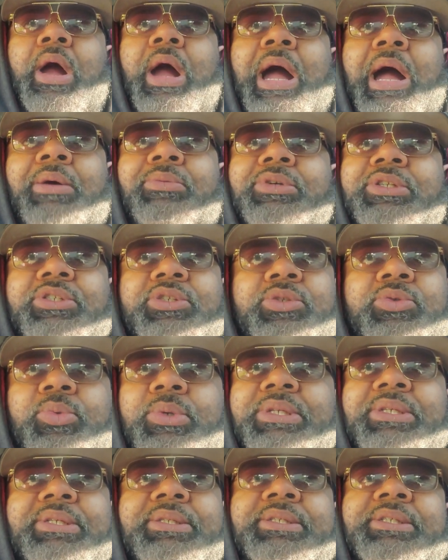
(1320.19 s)
I was
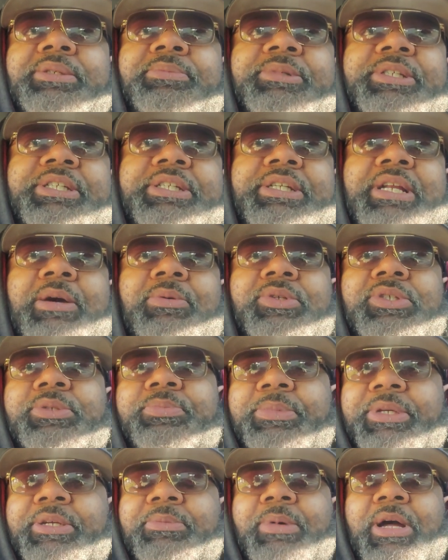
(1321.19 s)
dwindling, man. I was
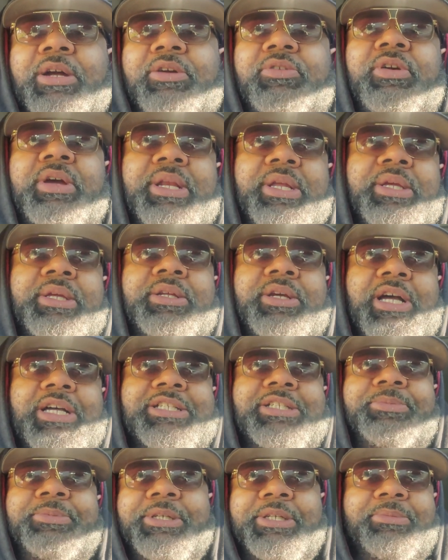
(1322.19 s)
spending my credit, I
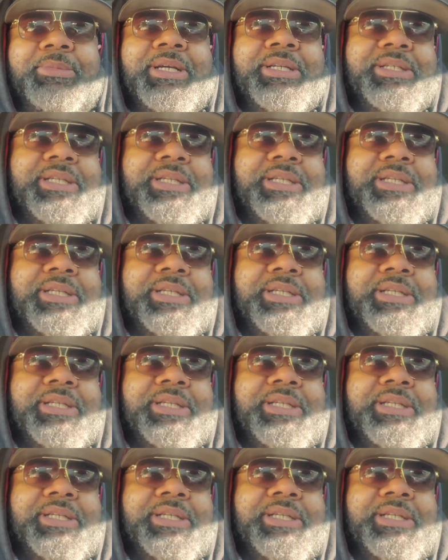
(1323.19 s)
was spending my